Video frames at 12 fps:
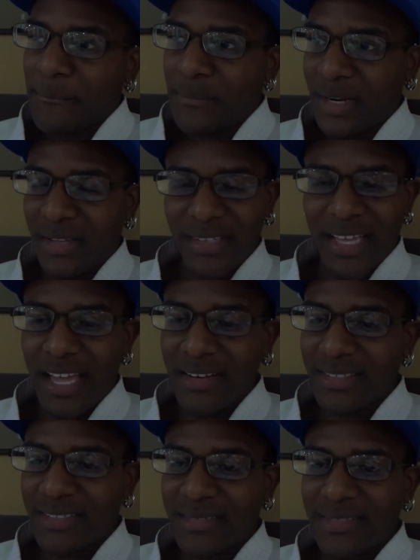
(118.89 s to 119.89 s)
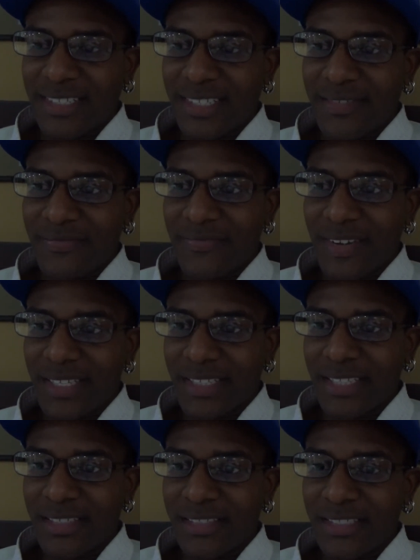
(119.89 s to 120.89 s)
But I was like, I just couldn't find
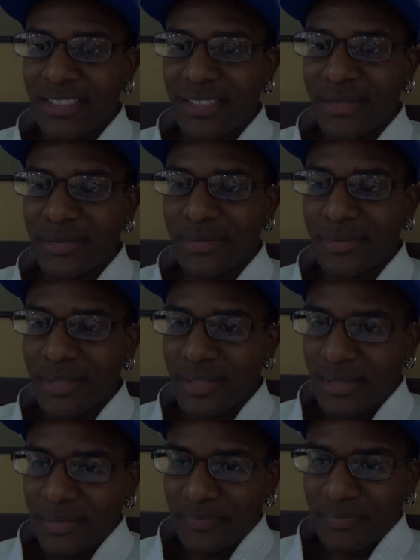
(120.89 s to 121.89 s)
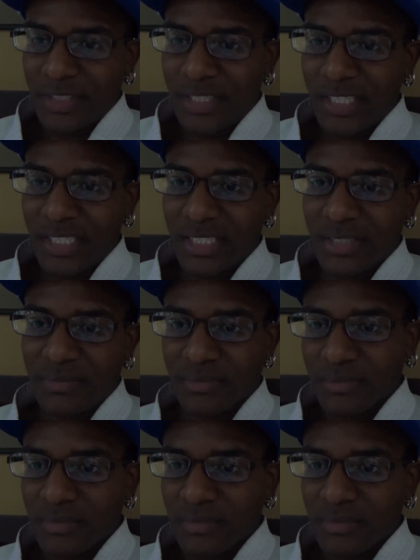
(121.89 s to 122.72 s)
the energy to do, to just